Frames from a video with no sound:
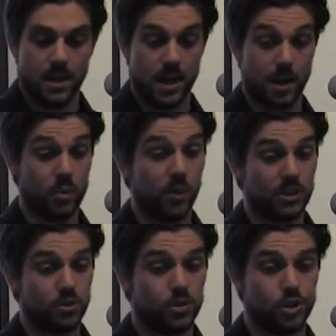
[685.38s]
Uh, we
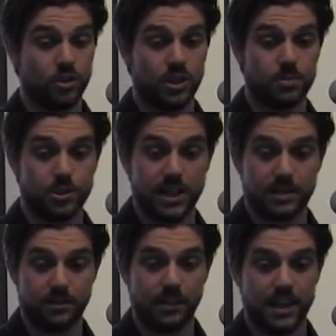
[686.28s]
wanted to show that
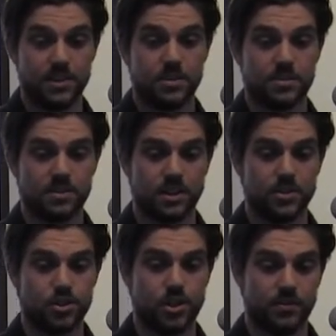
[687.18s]
productive land uses
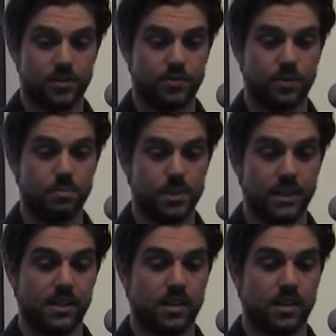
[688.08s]
can shift from being